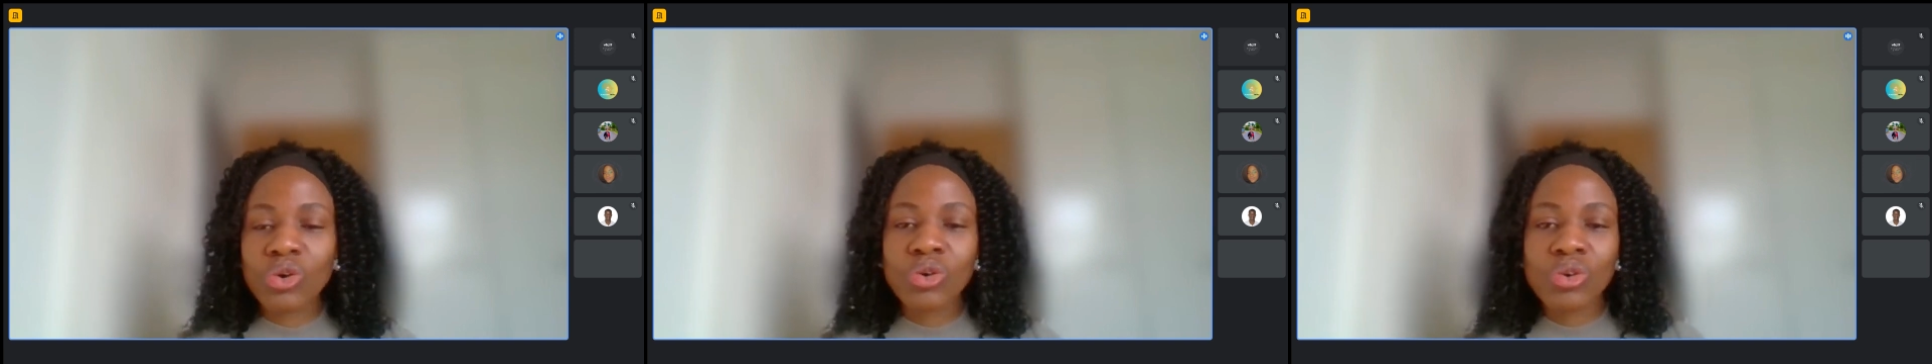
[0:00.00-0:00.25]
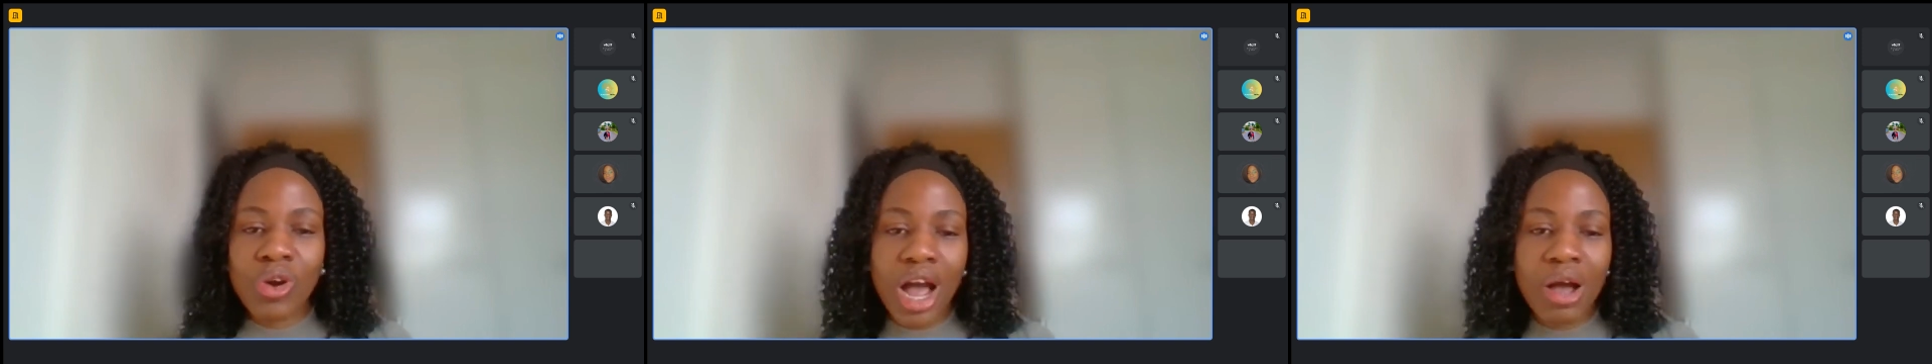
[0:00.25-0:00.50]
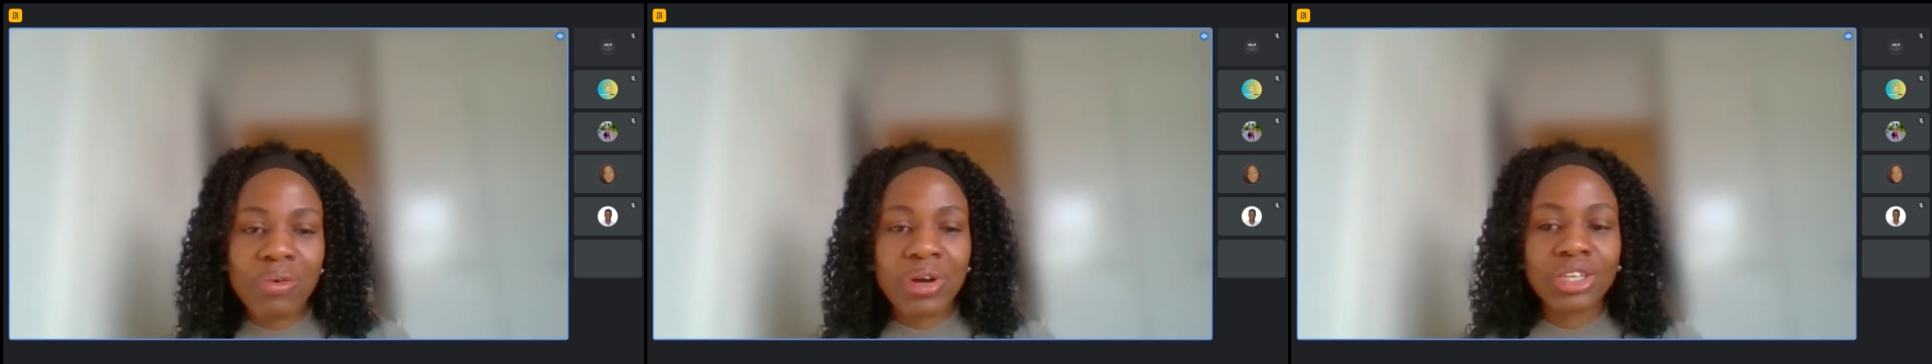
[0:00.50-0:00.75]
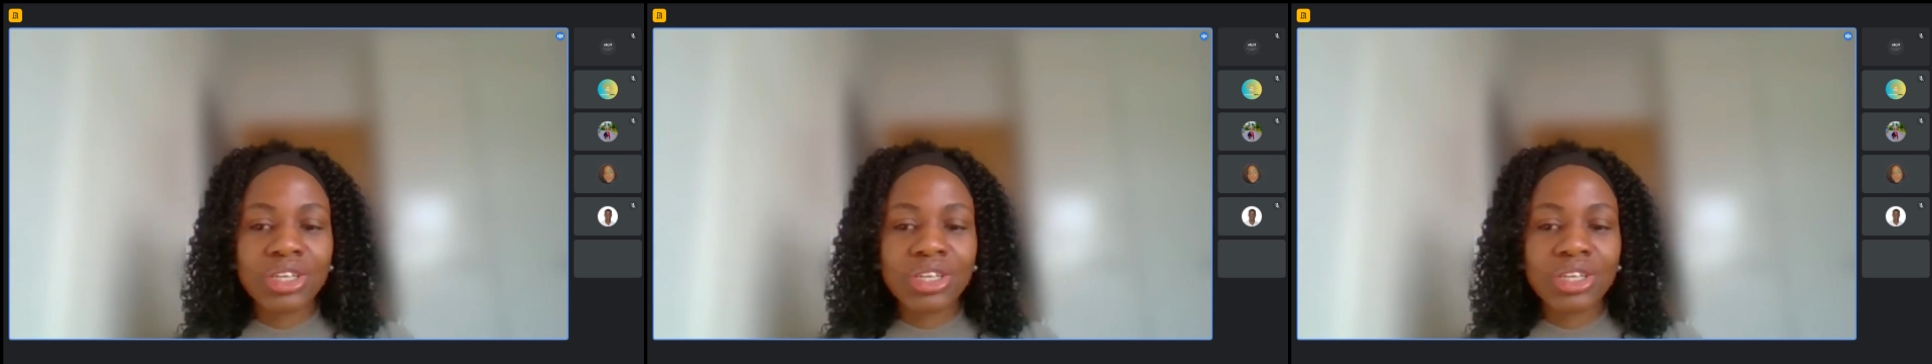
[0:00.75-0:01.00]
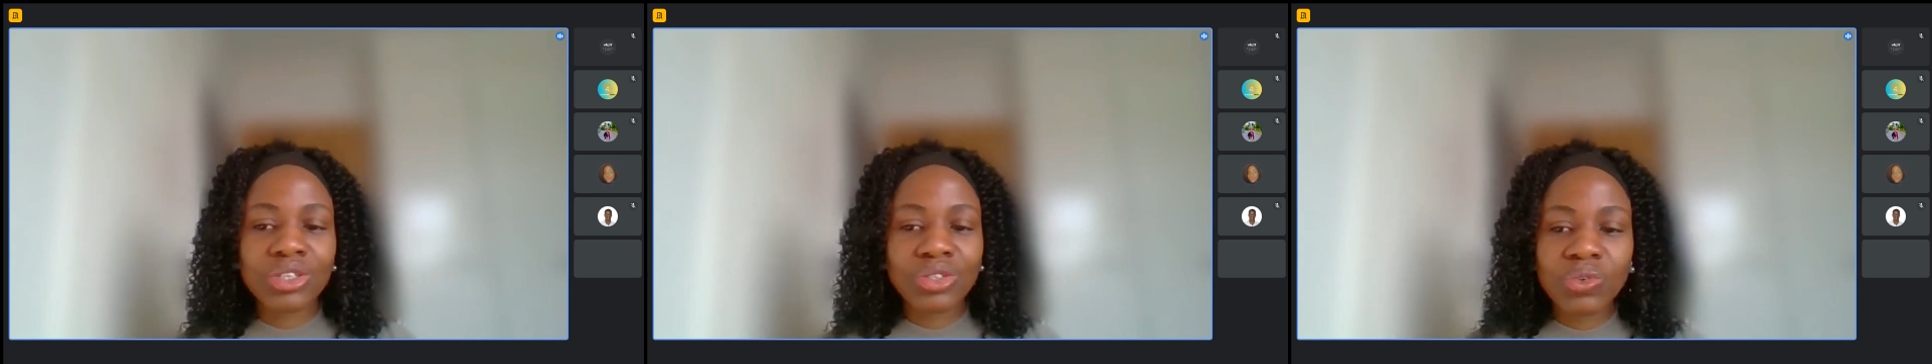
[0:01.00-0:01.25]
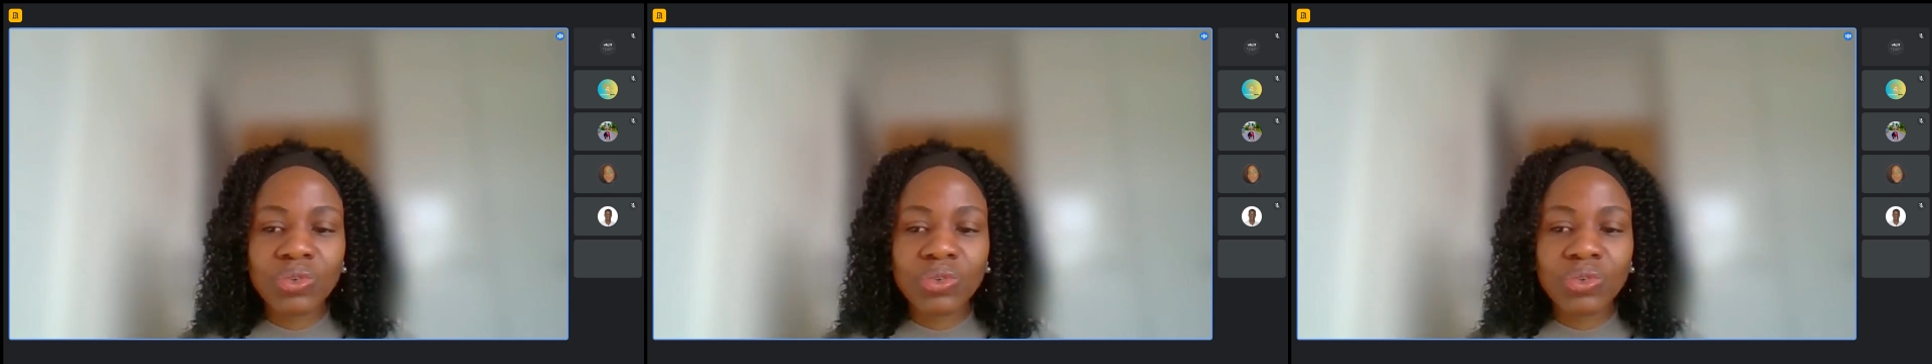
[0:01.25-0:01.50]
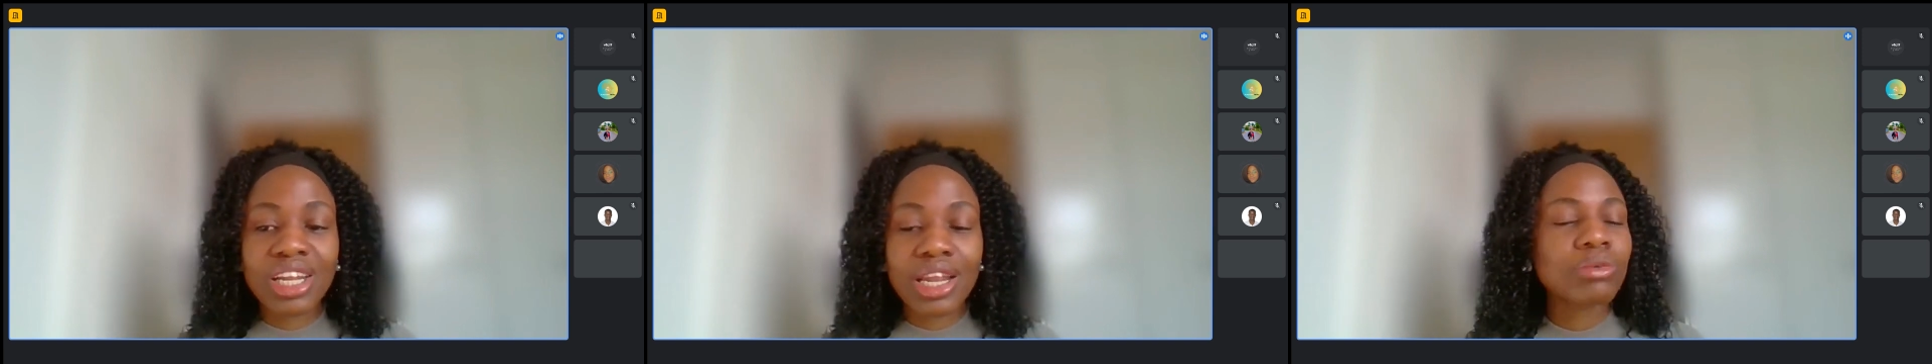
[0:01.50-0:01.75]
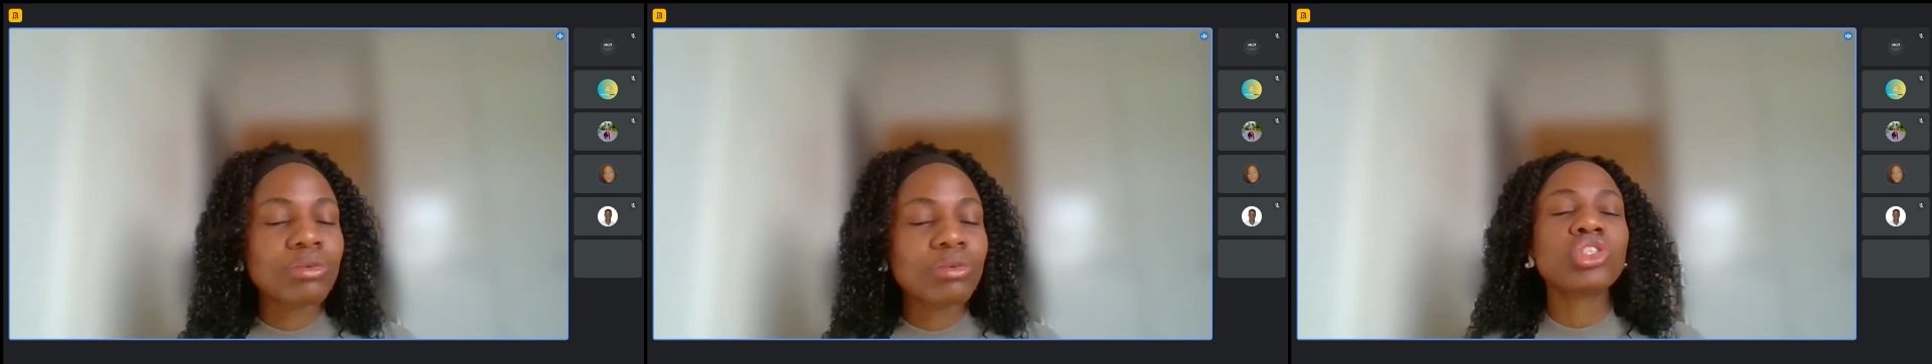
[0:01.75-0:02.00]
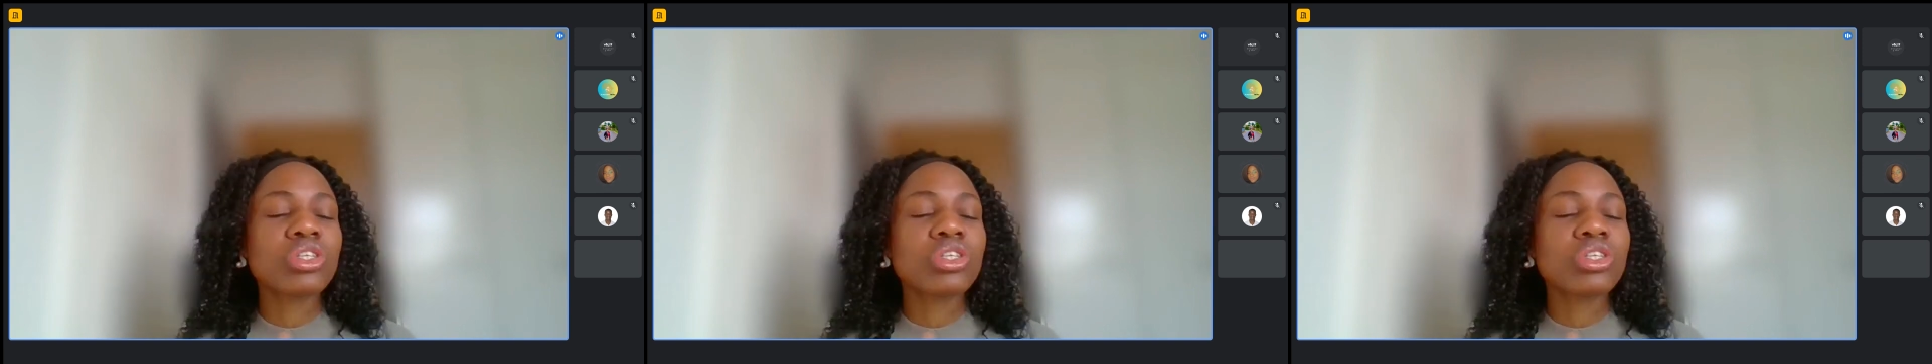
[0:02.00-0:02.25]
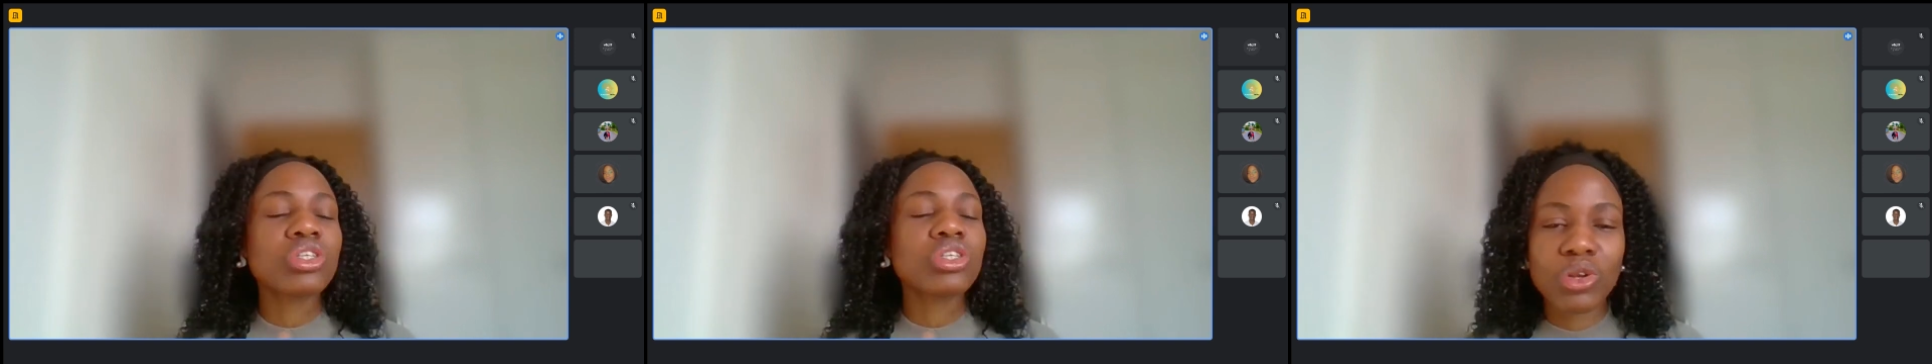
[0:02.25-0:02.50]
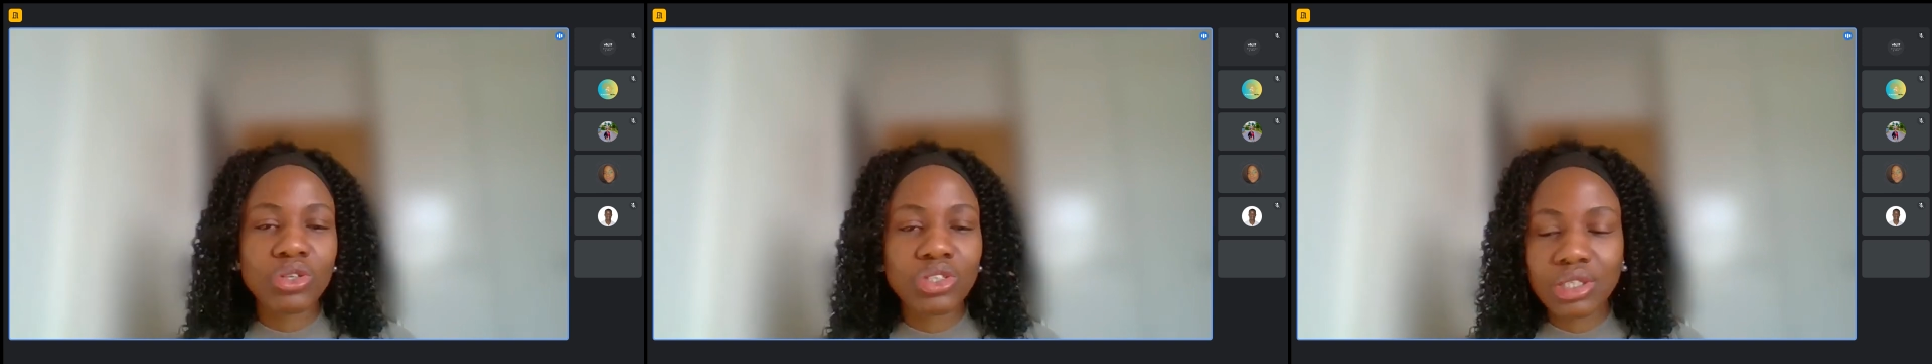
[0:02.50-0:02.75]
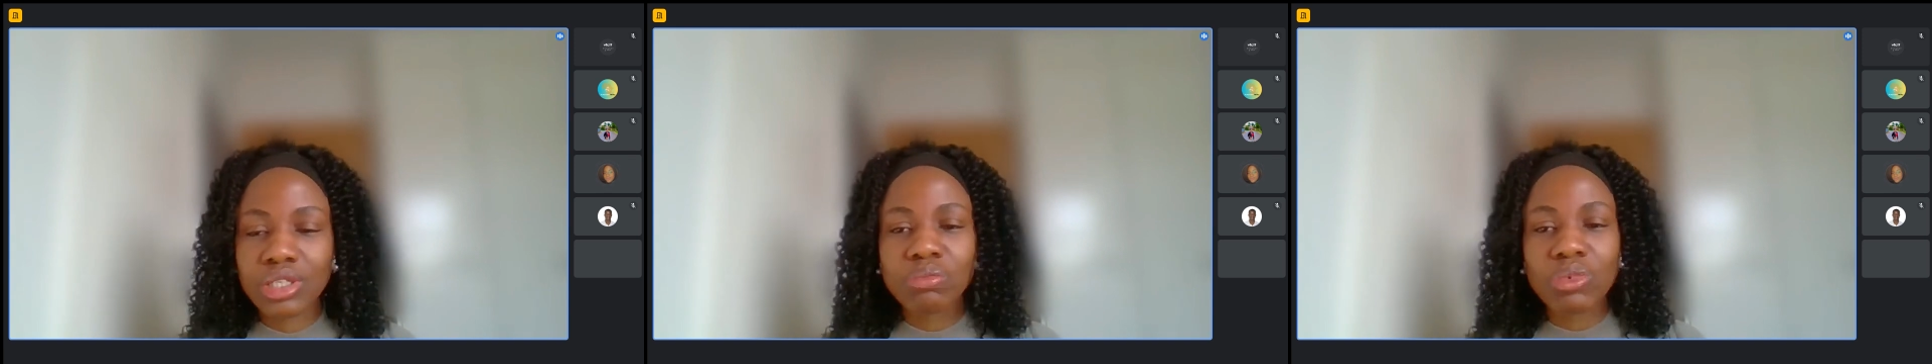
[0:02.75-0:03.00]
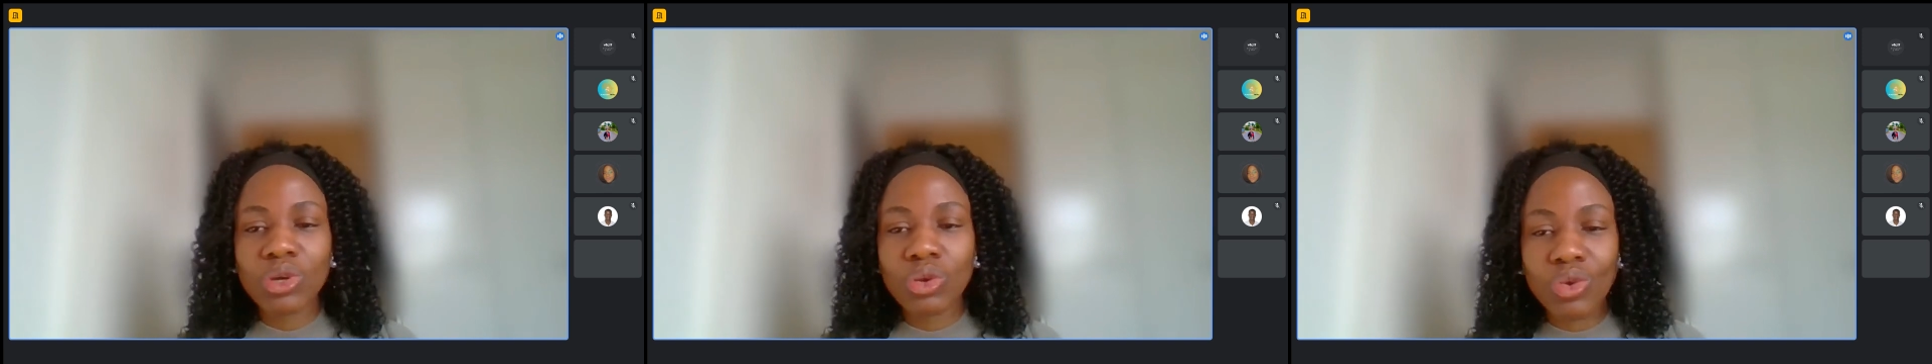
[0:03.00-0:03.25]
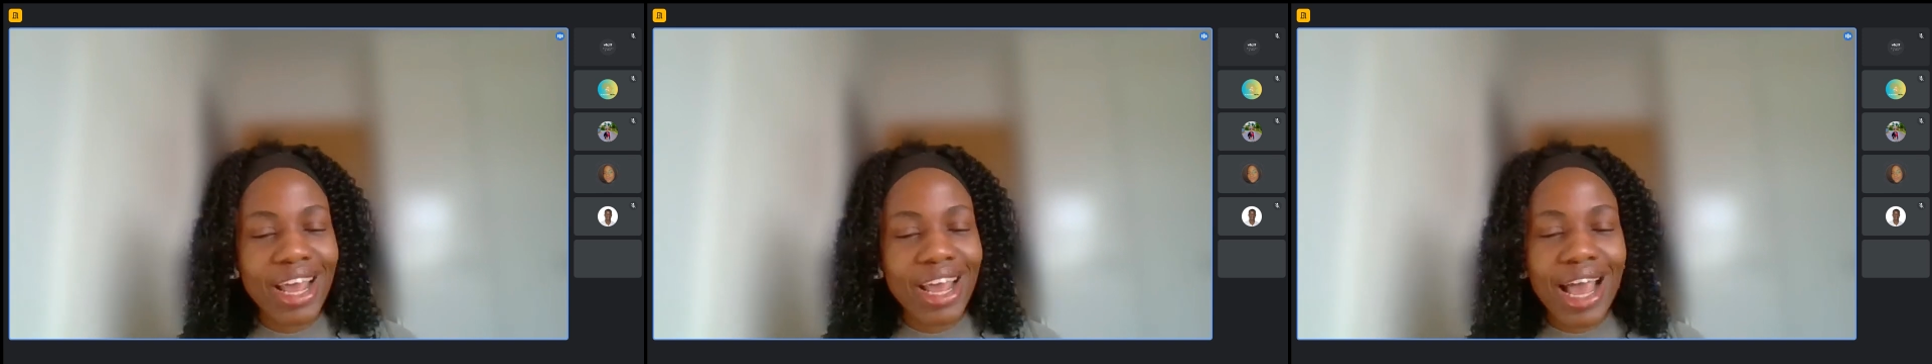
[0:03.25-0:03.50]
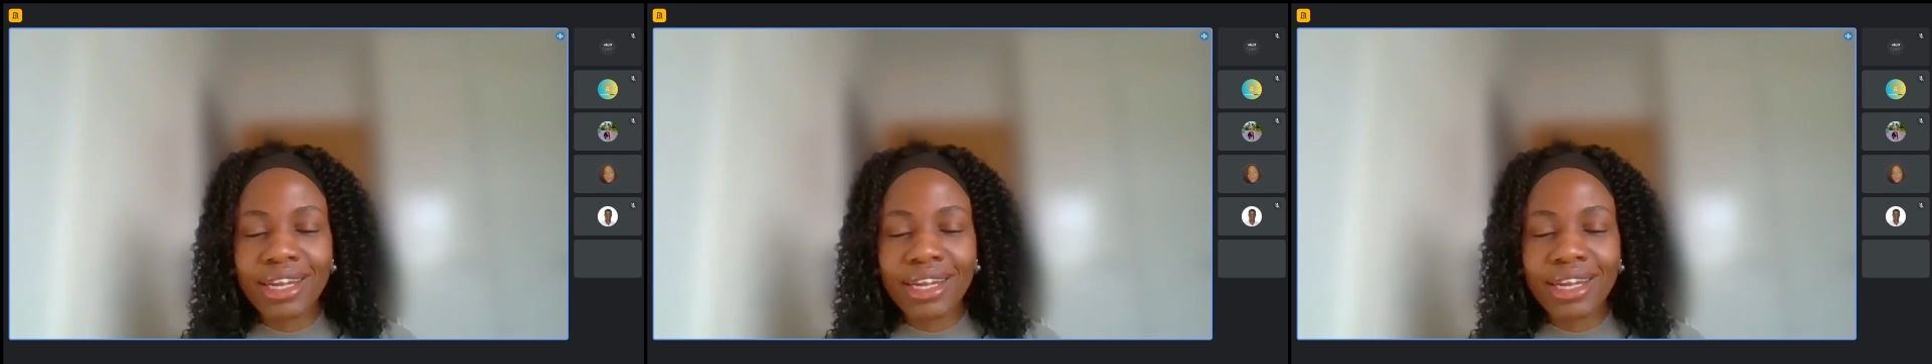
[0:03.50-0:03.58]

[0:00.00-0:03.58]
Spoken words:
Oh, how are you? How was it? Like, please just leave me. Just leave me.